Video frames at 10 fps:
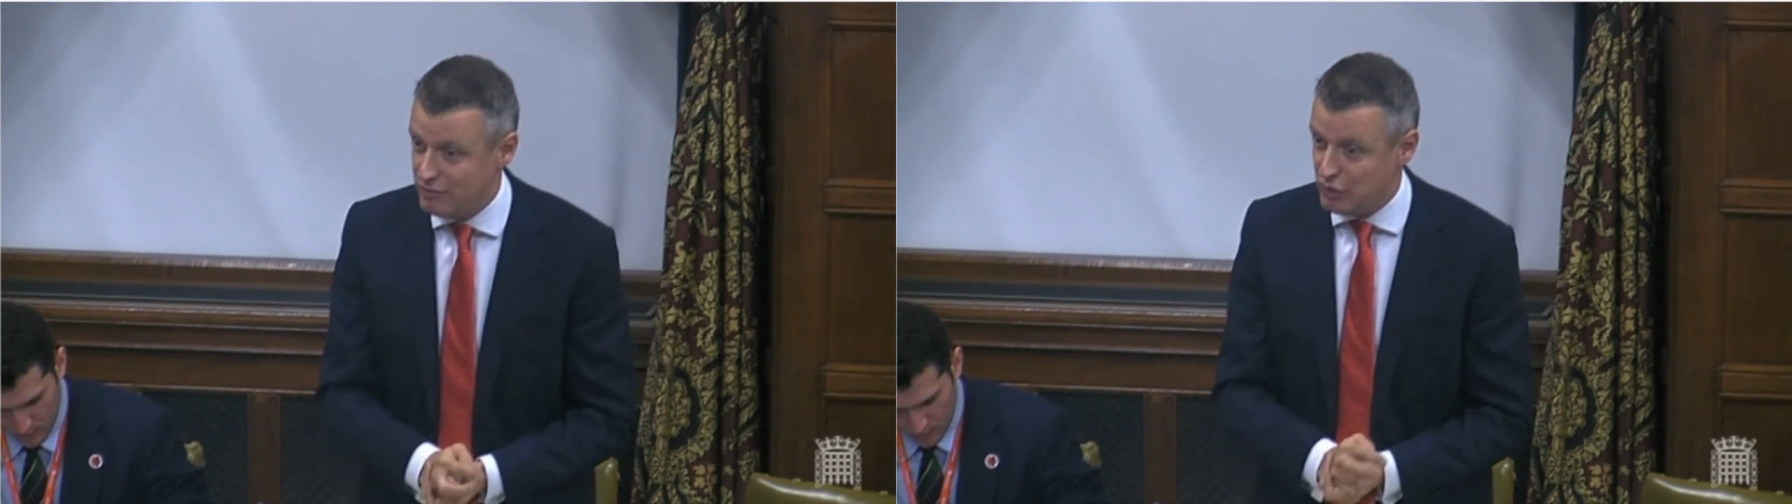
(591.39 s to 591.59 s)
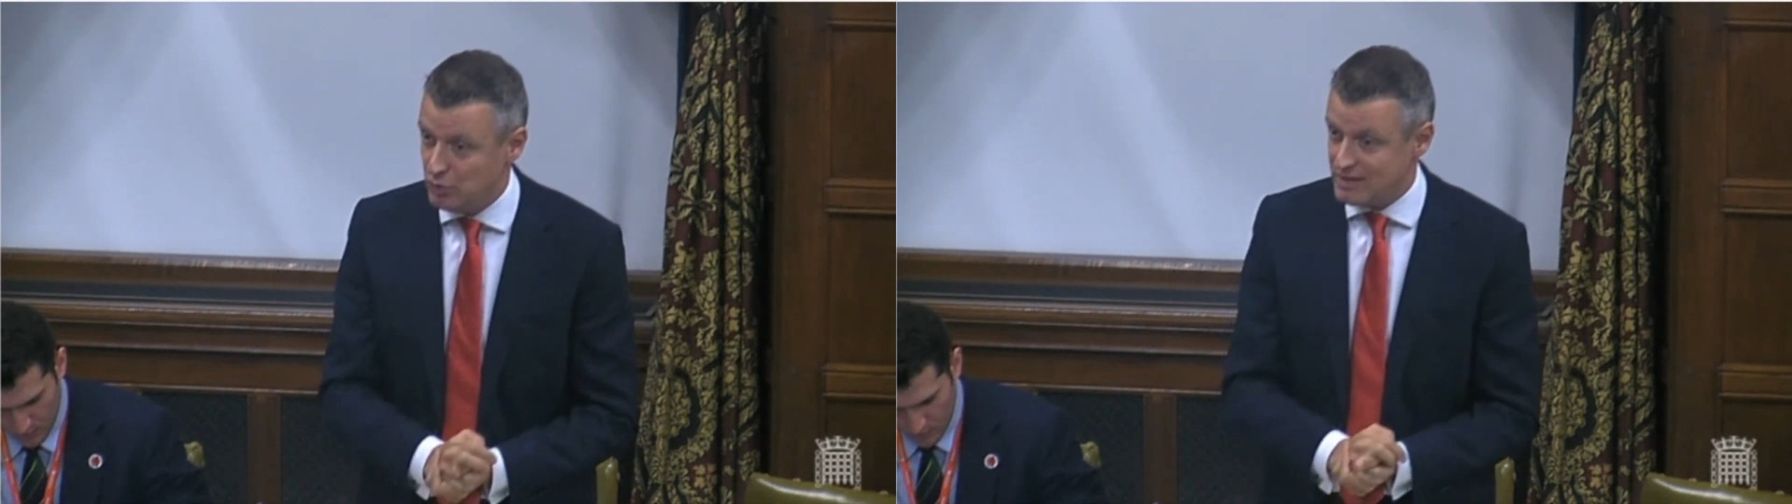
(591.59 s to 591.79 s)

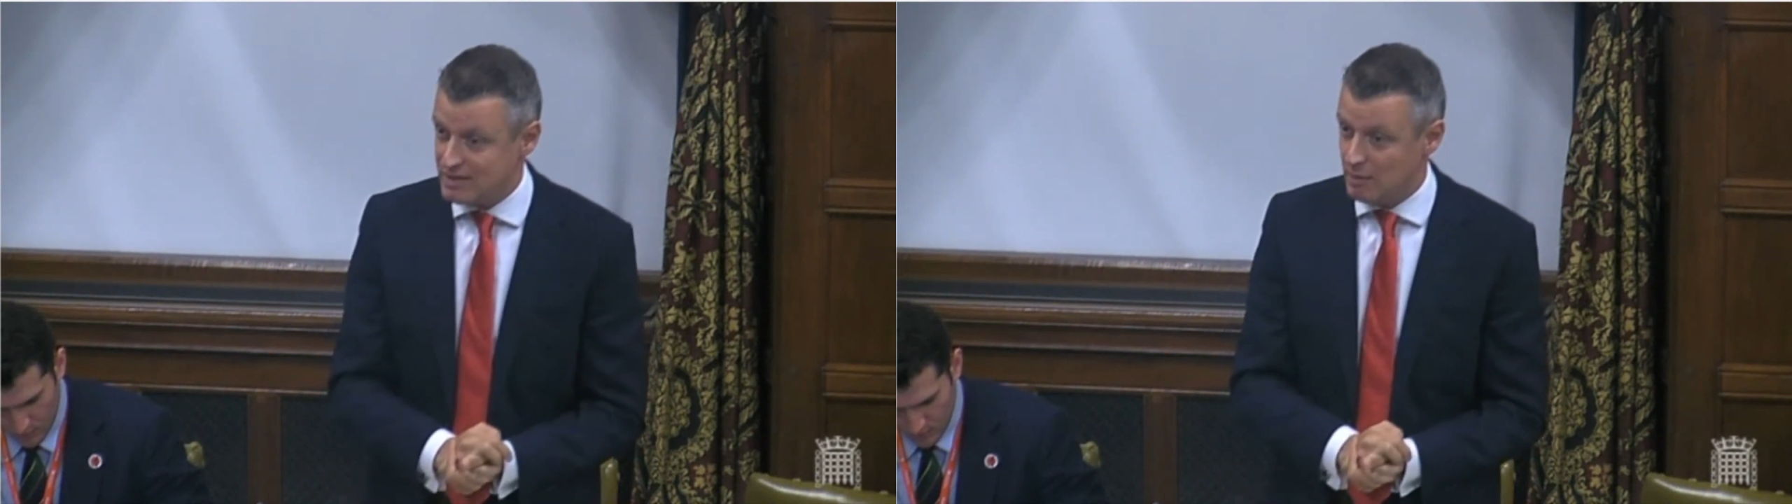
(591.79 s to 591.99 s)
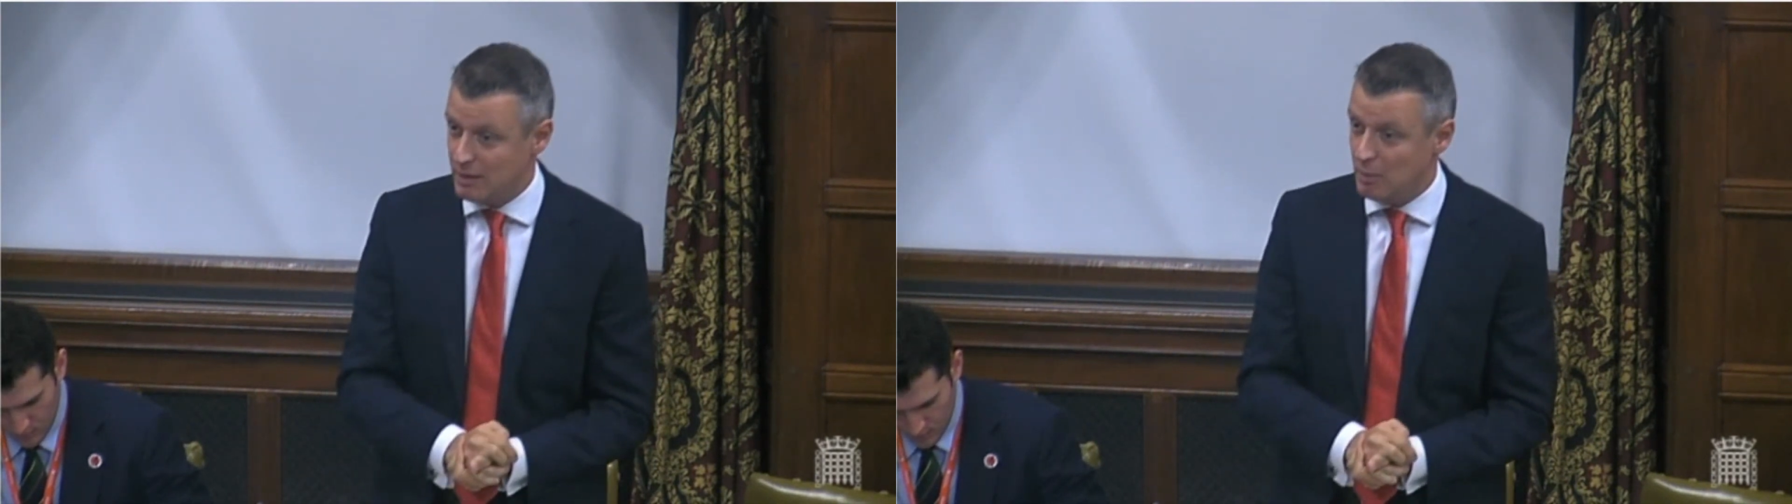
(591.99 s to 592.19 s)
review that's
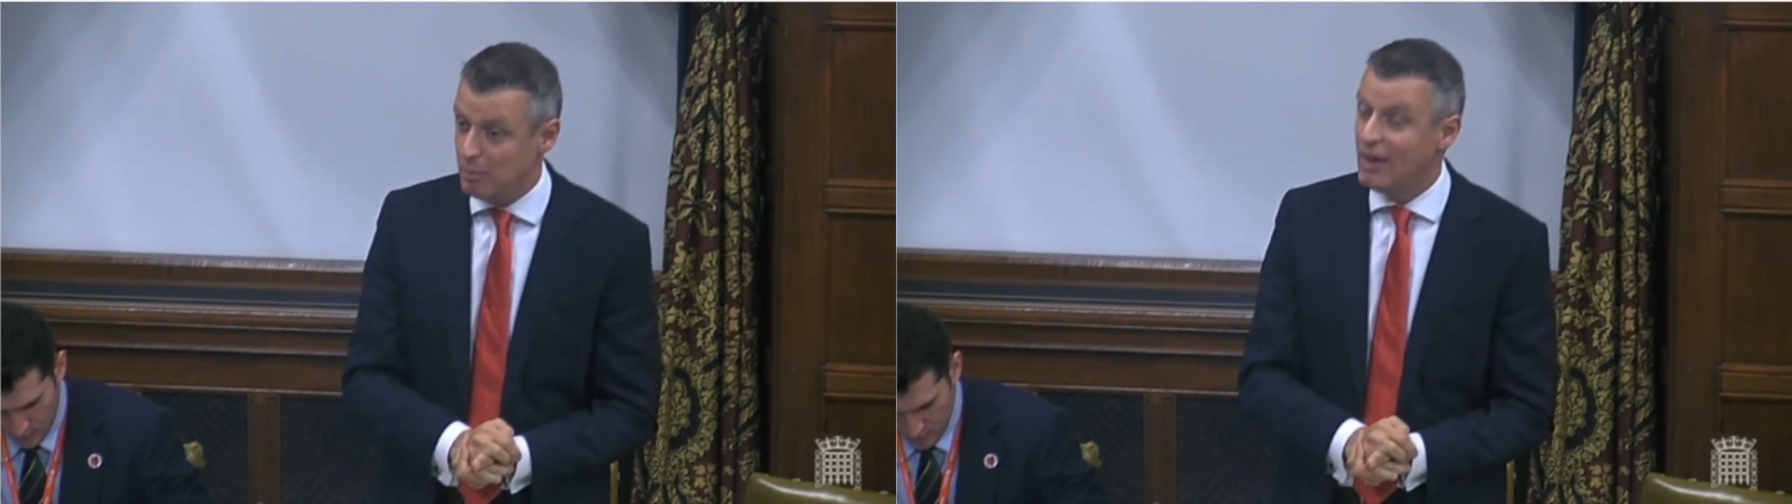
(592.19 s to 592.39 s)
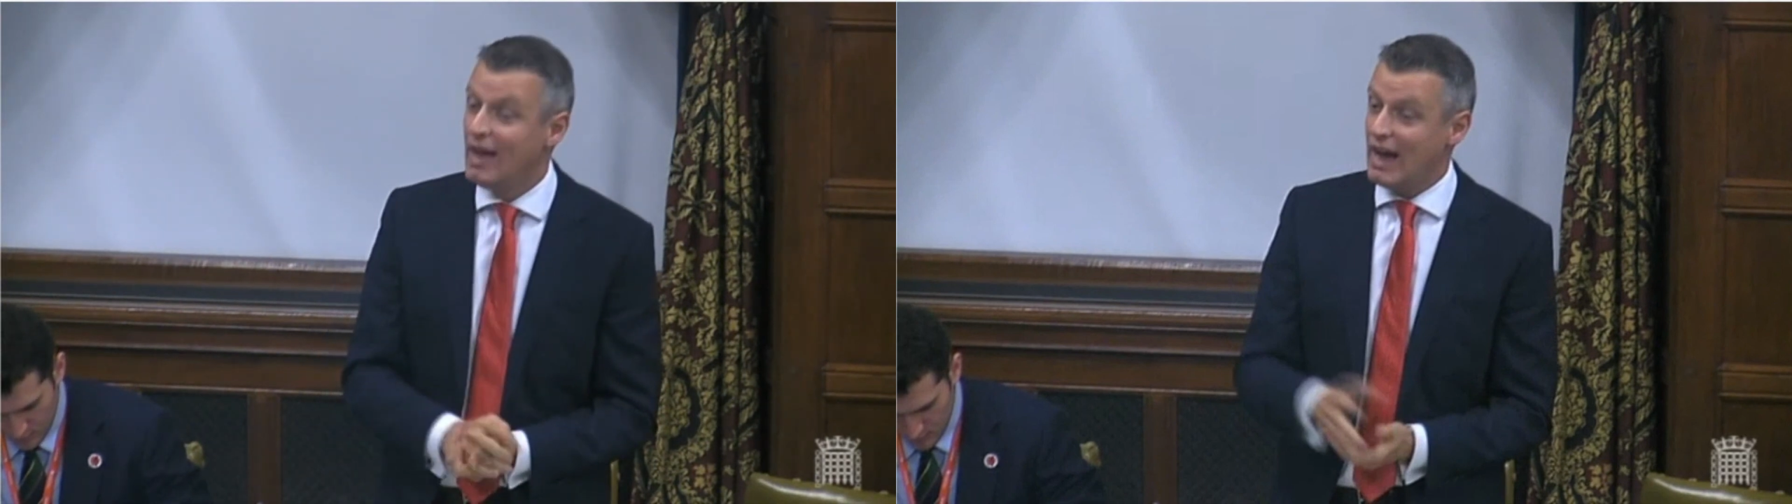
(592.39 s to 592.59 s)
coming up,